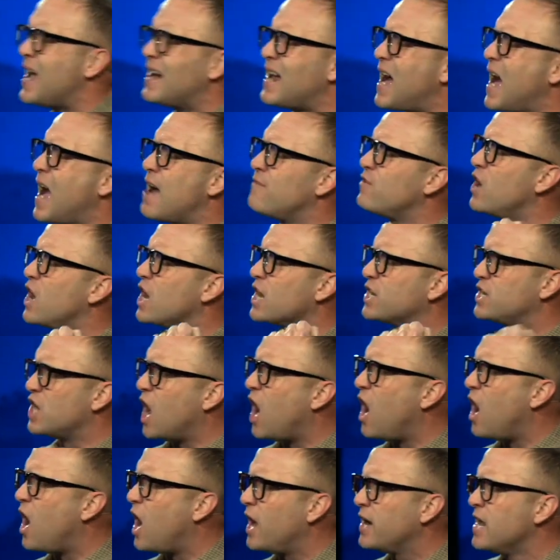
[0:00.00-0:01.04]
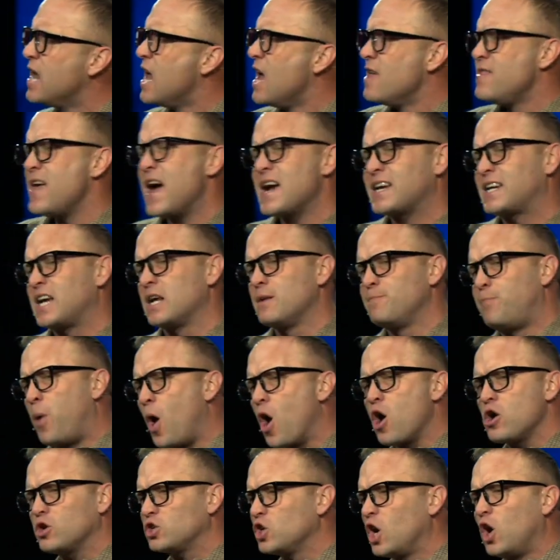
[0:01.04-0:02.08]
I have a God that can
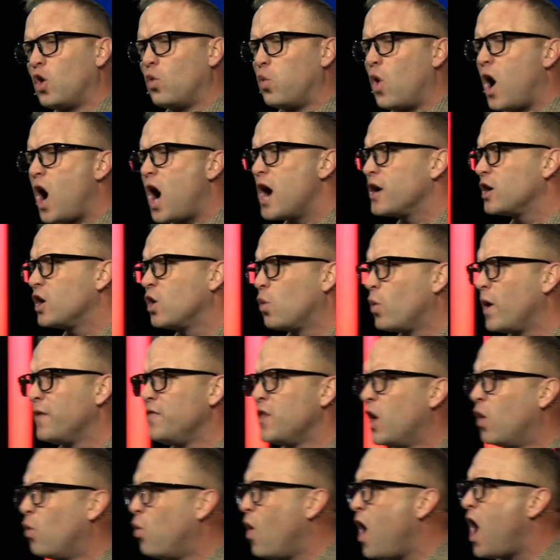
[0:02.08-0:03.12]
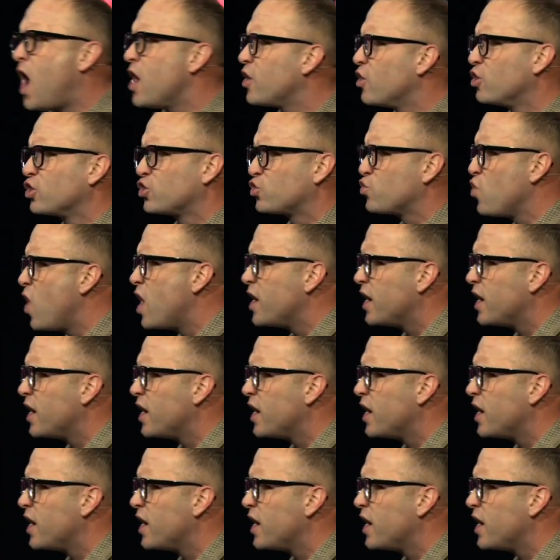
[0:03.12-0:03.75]
part the water when the water's